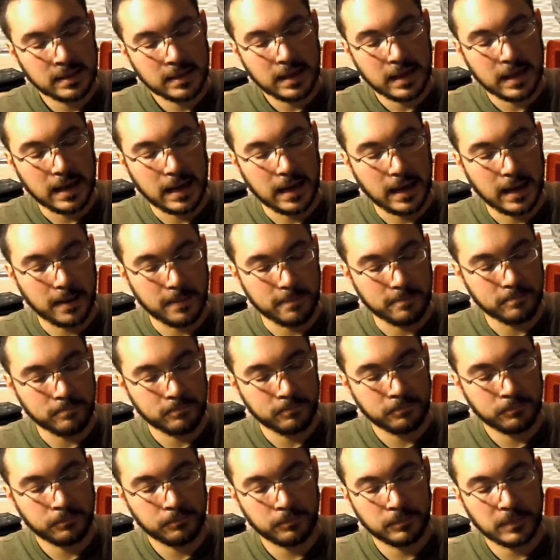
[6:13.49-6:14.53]
And
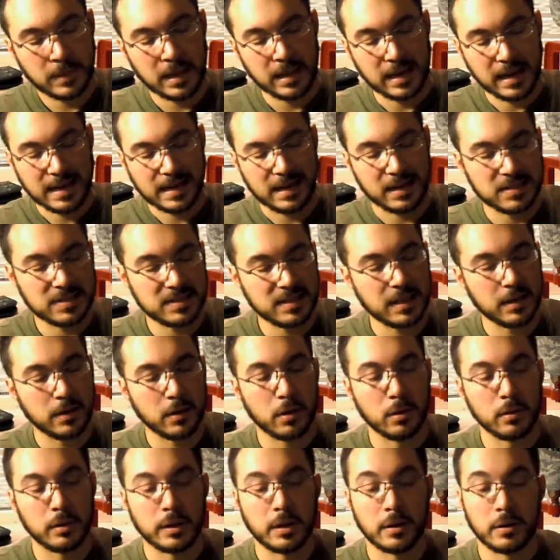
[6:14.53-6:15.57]
like I said
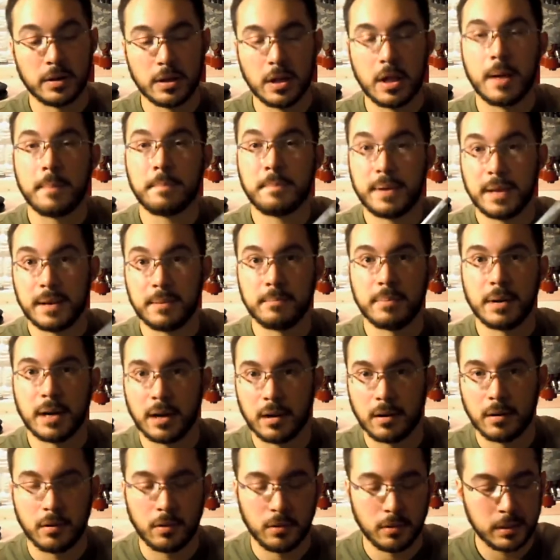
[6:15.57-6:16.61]
earlier, that pin
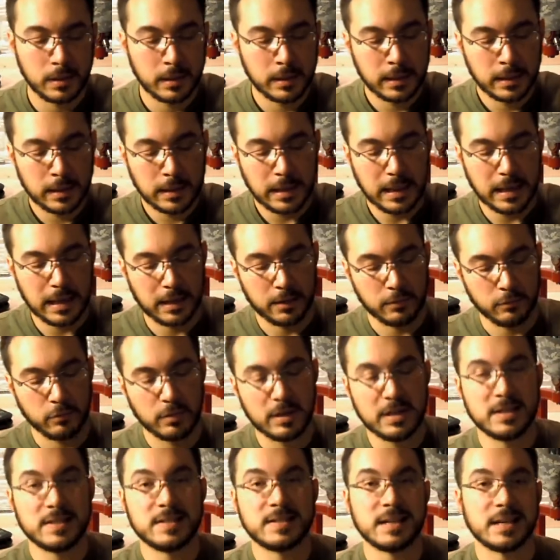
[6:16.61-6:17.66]
barrel and
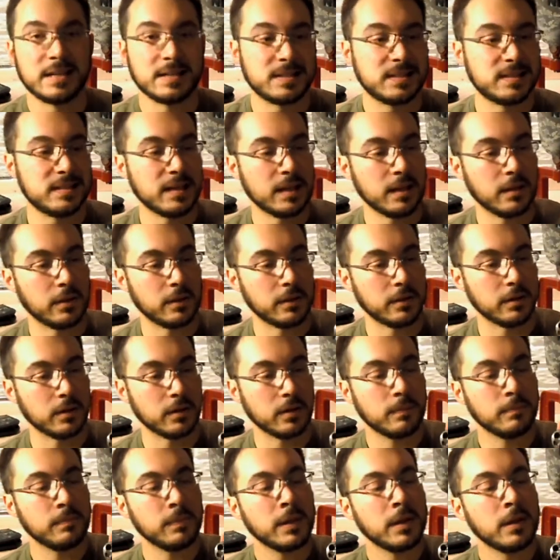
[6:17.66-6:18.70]
recessed cylinder,
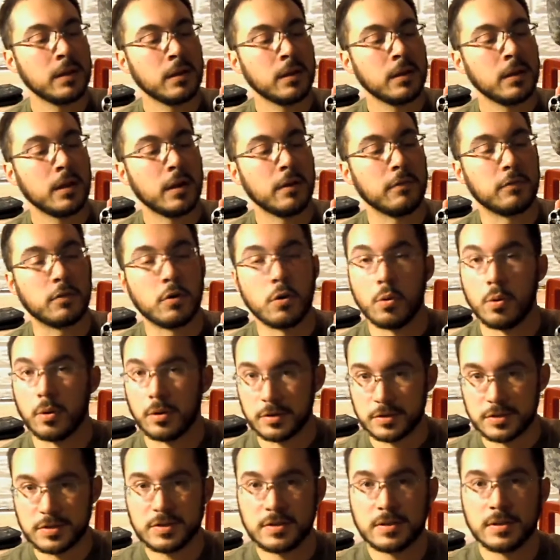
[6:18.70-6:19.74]
of
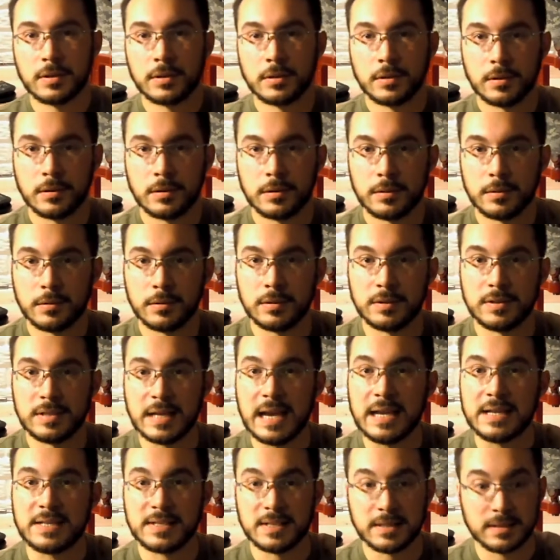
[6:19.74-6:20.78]
course,
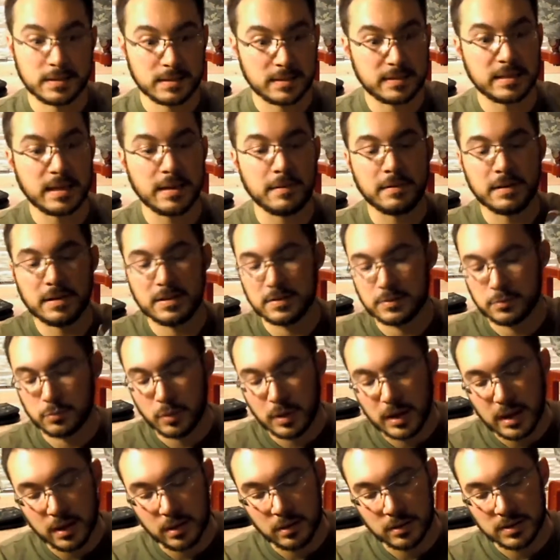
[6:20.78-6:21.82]
dates it in the 70s as
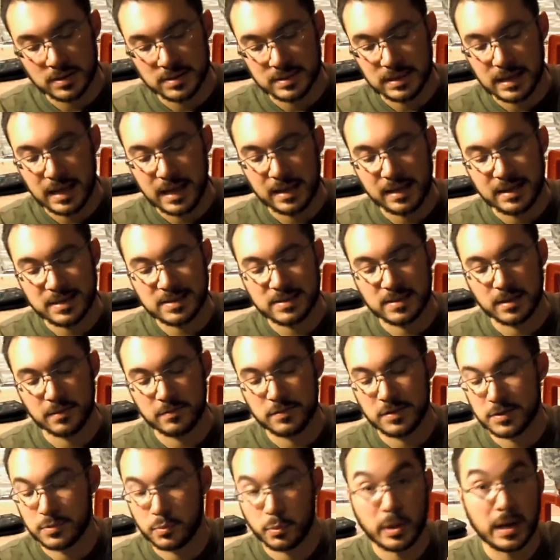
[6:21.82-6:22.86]
well, because a lot of that stuff
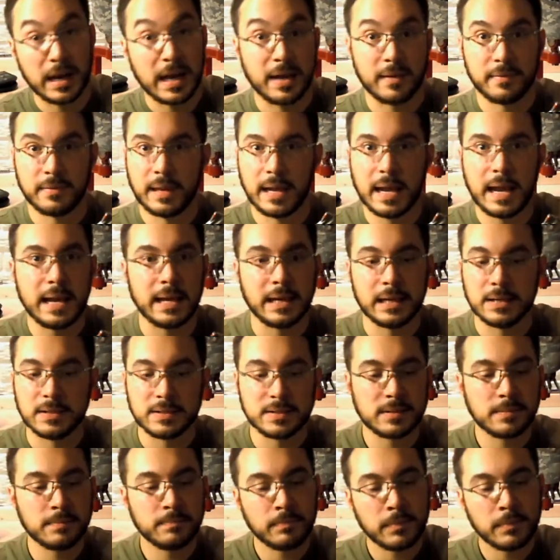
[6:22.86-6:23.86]
just went out in the 80s.